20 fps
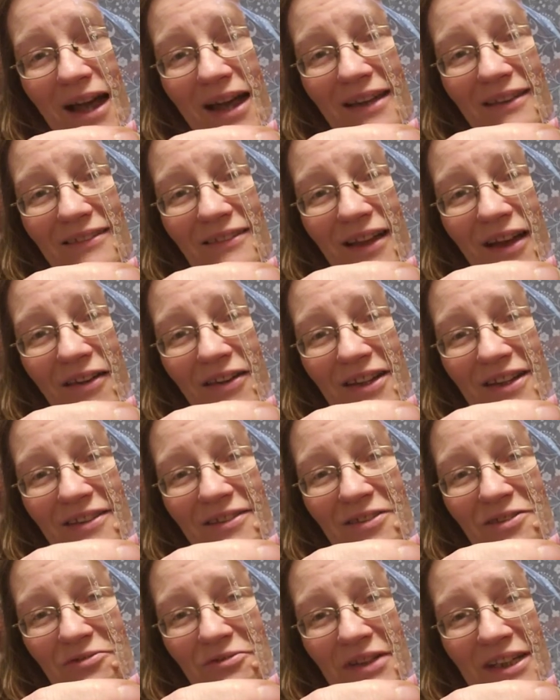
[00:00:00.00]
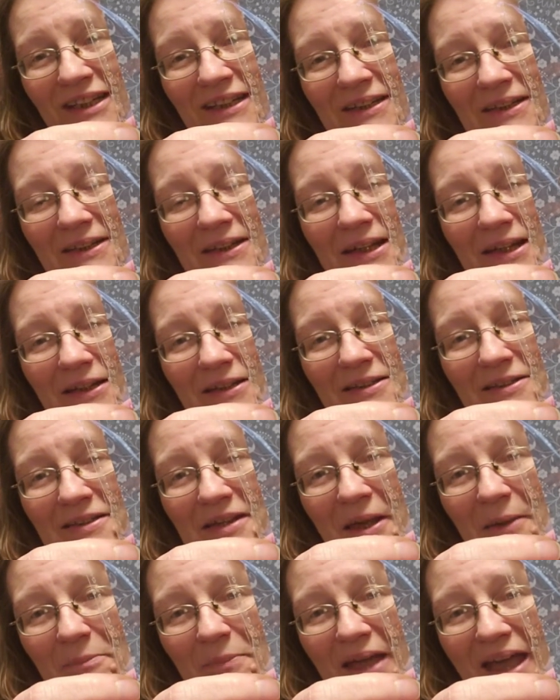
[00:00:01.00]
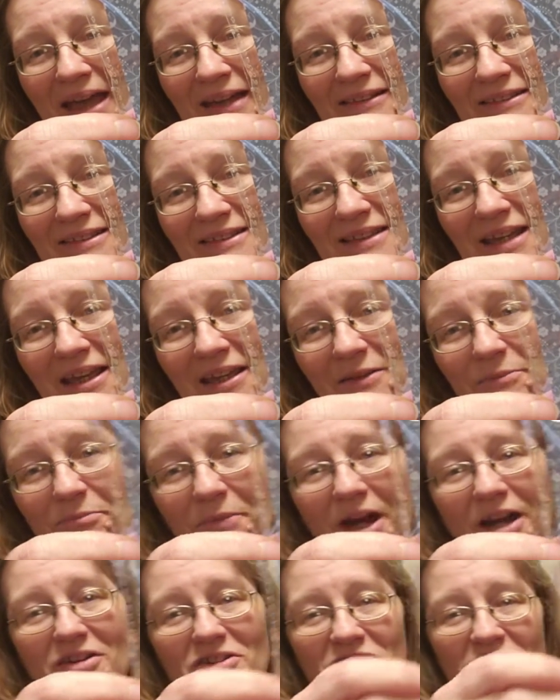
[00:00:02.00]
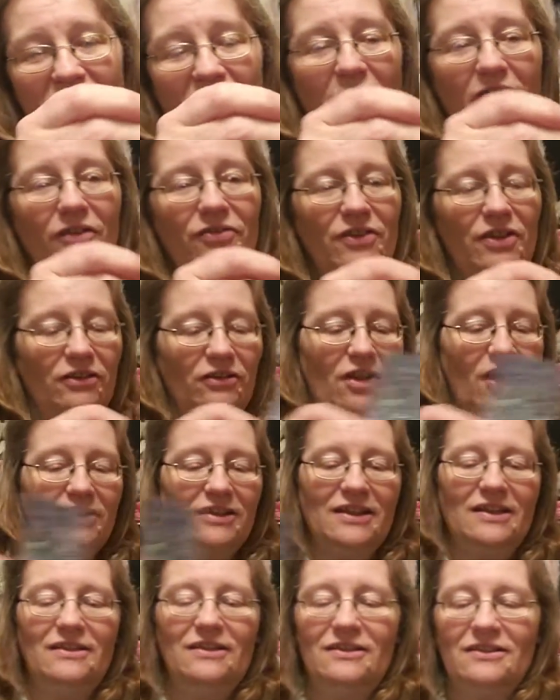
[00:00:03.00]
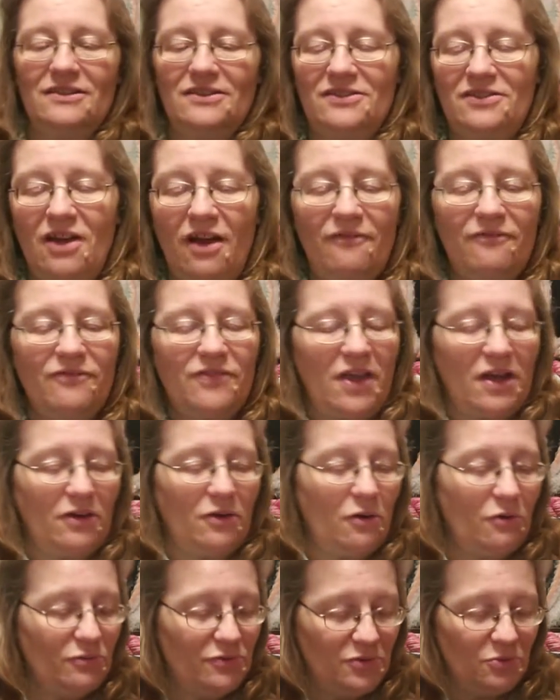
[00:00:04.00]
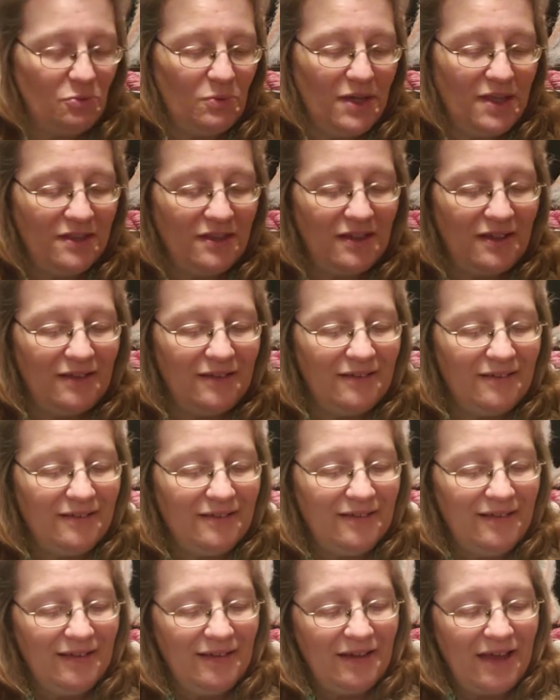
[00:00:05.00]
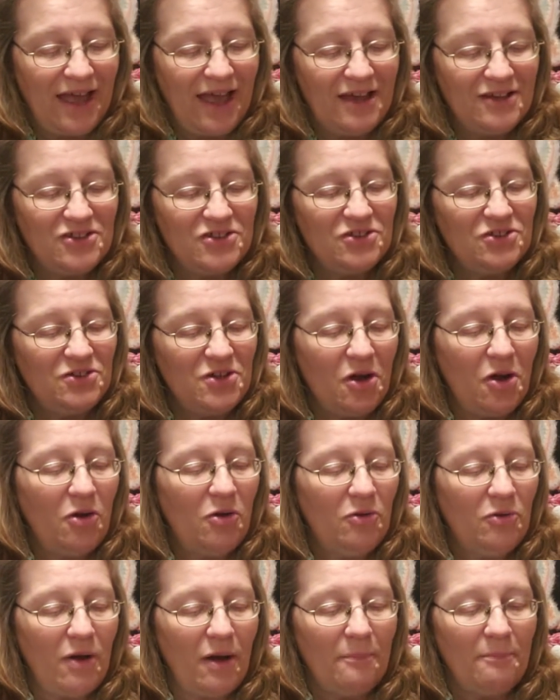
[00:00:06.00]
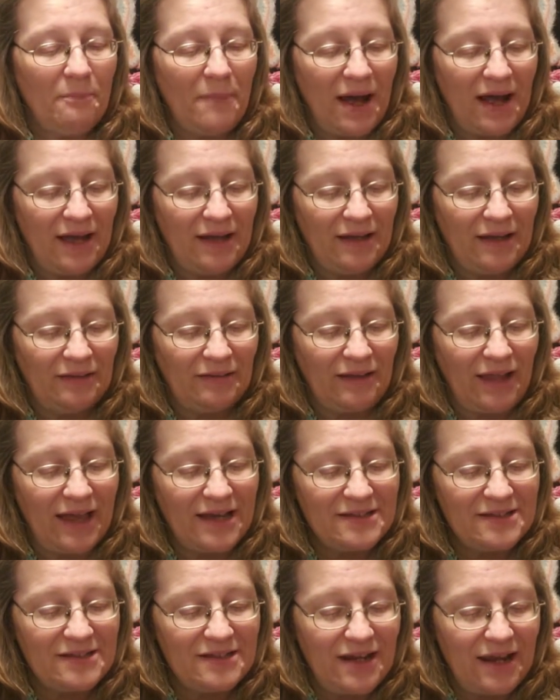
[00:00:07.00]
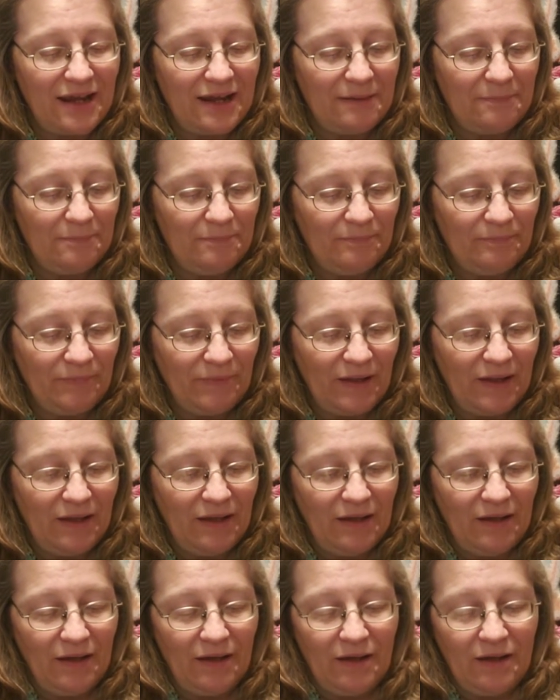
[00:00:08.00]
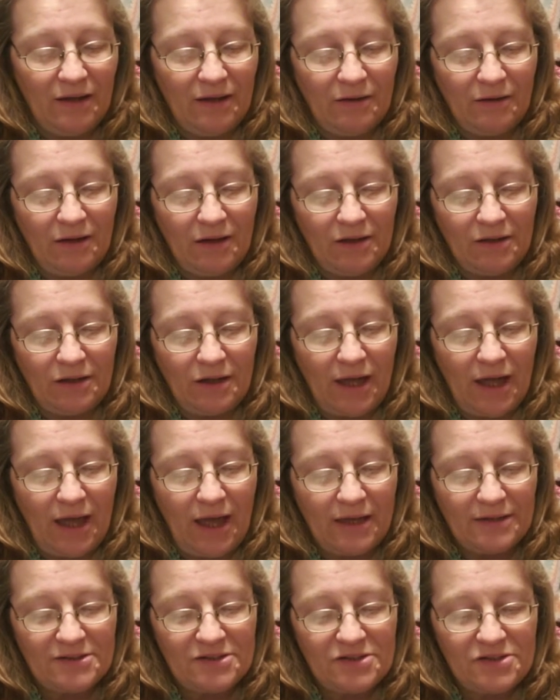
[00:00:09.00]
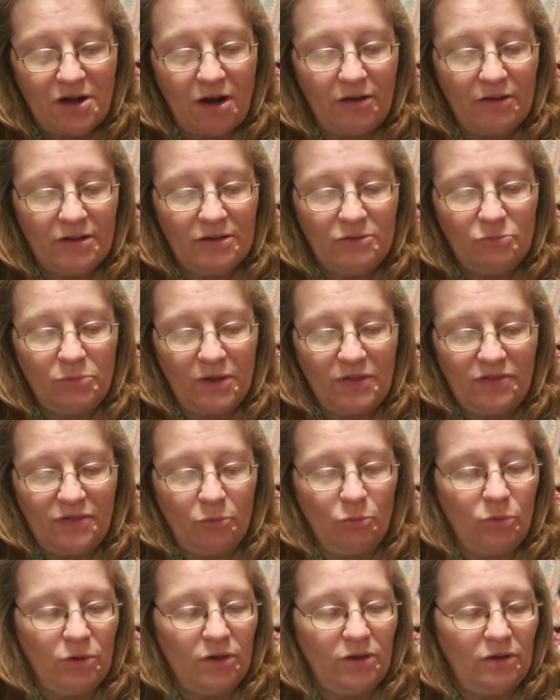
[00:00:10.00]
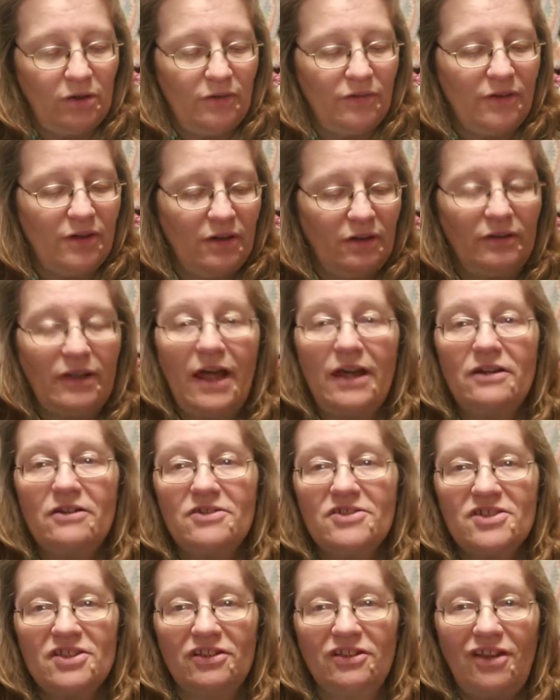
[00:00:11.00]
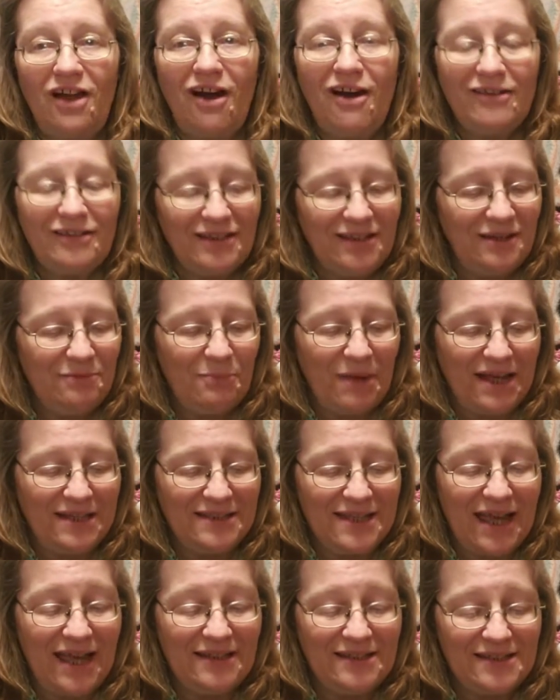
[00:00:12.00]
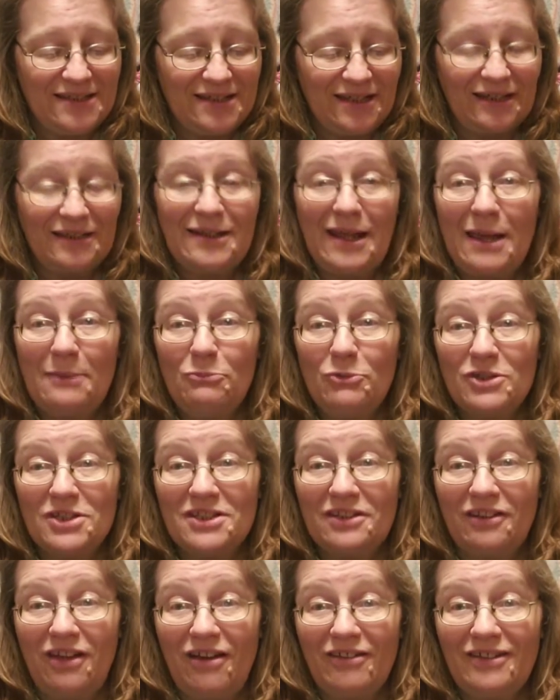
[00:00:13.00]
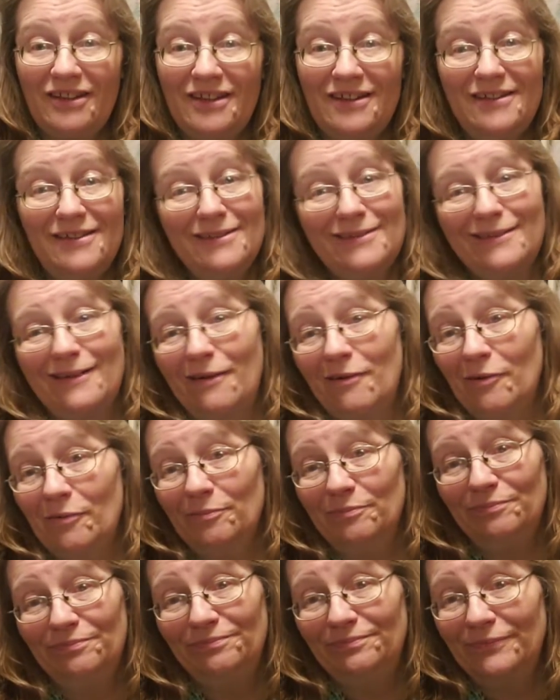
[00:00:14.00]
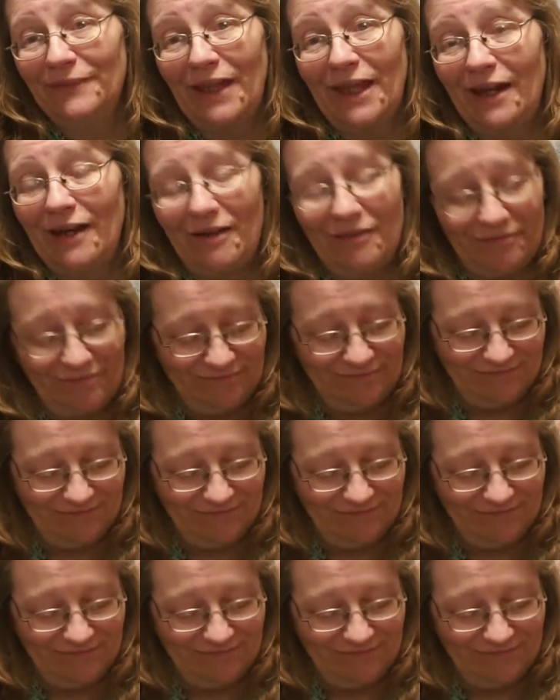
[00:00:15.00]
I like green and St. Patty's Day and March and all the lucky stuff that goes with it. As you know, my last name started with the letters luck, and my dad's nickname was Lucky, so, you know.